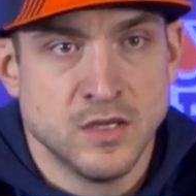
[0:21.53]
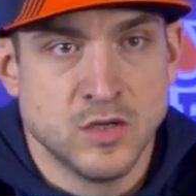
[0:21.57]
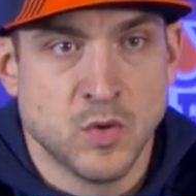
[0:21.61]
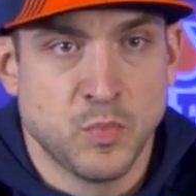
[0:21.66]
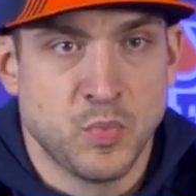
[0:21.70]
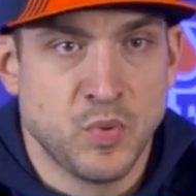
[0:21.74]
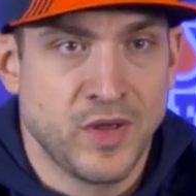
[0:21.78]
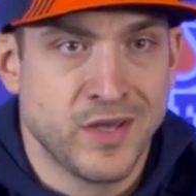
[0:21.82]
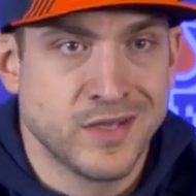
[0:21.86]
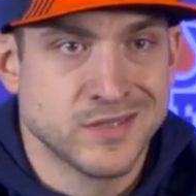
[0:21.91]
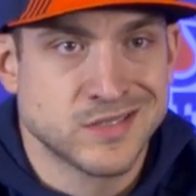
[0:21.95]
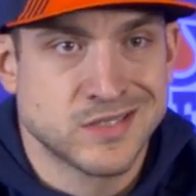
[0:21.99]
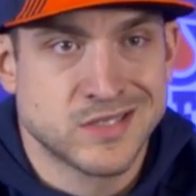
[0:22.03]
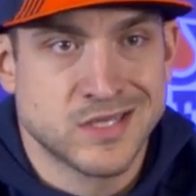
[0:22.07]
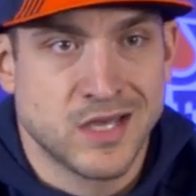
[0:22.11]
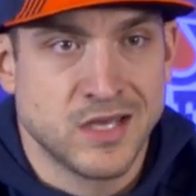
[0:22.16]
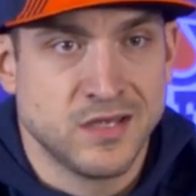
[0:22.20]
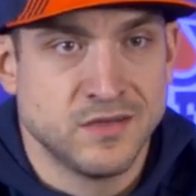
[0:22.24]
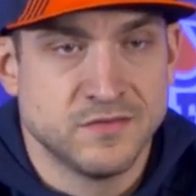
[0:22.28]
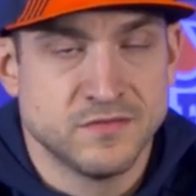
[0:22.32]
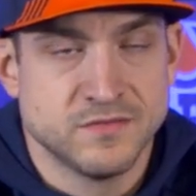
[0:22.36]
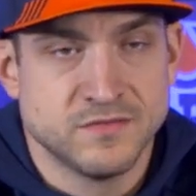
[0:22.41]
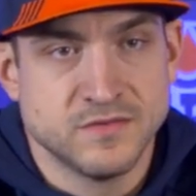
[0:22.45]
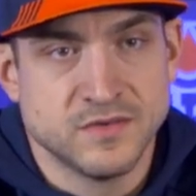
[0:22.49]
know, playing as a
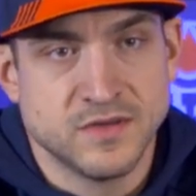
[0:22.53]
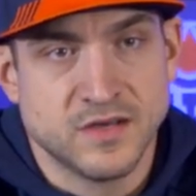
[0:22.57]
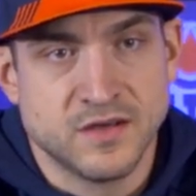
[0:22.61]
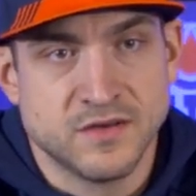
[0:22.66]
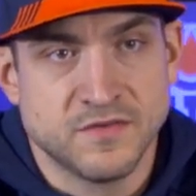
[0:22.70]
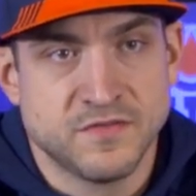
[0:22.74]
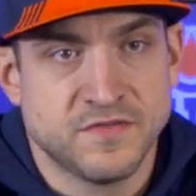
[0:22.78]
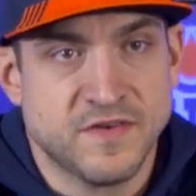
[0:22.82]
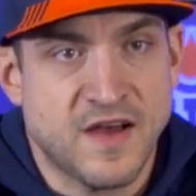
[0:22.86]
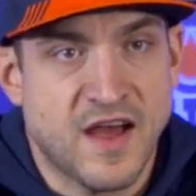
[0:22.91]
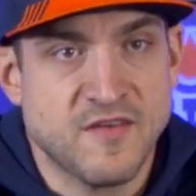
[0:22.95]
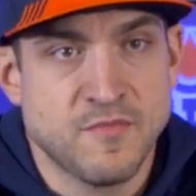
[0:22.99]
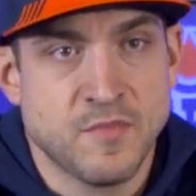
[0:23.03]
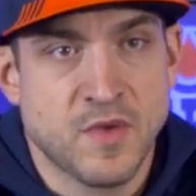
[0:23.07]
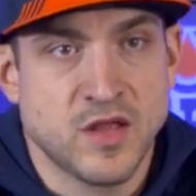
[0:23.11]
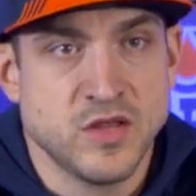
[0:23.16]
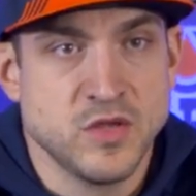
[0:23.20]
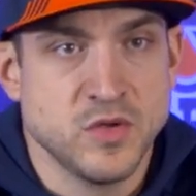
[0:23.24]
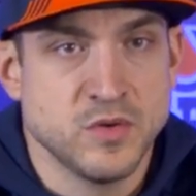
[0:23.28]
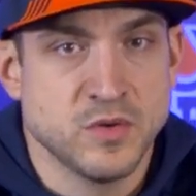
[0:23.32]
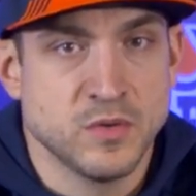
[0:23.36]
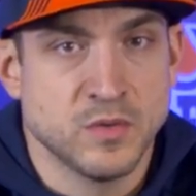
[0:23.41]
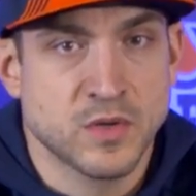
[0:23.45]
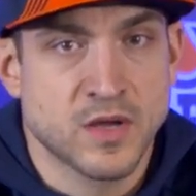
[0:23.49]
tight
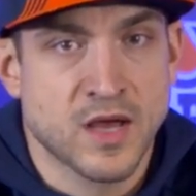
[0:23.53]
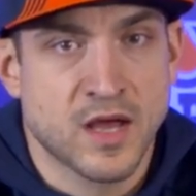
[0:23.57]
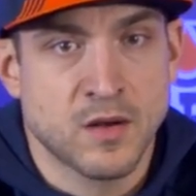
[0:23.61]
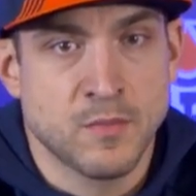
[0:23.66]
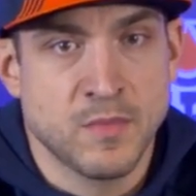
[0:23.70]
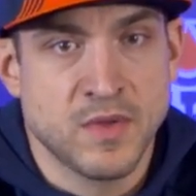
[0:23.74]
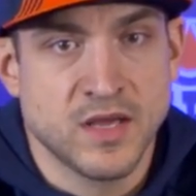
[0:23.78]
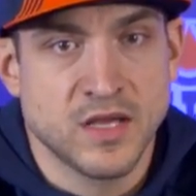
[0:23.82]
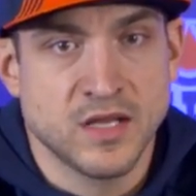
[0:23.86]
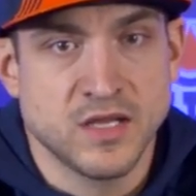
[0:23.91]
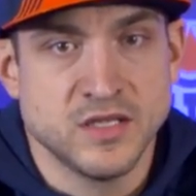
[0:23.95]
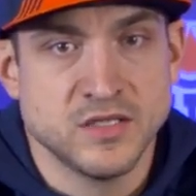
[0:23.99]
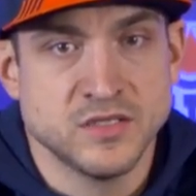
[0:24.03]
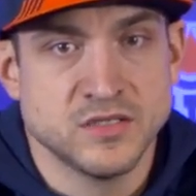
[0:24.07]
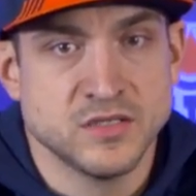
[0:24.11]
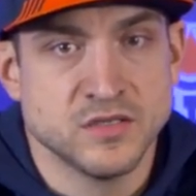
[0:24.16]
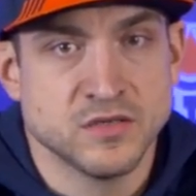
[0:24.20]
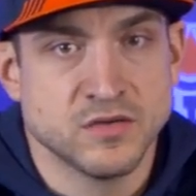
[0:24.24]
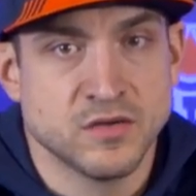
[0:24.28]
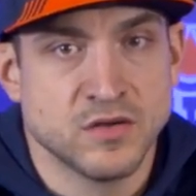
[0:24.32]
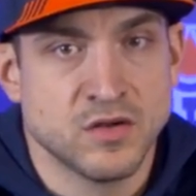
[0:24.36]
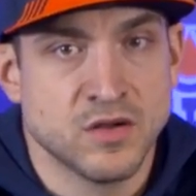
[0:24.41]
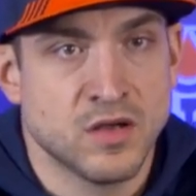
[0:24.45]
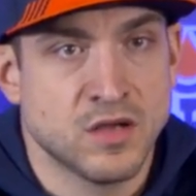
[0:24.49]
five-man unit will kind of make it
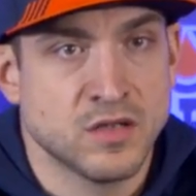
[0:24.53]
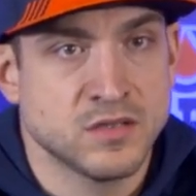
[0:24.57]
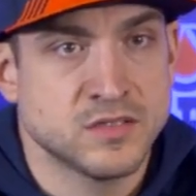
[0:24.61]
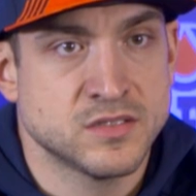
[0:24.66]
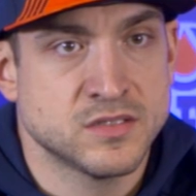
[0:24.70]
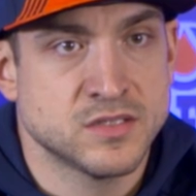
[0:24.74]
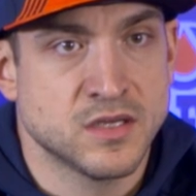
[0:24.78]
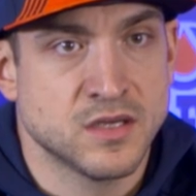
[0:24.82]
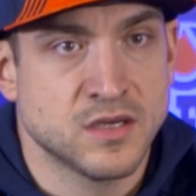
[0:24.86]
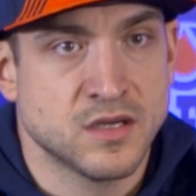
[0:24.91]
easier and not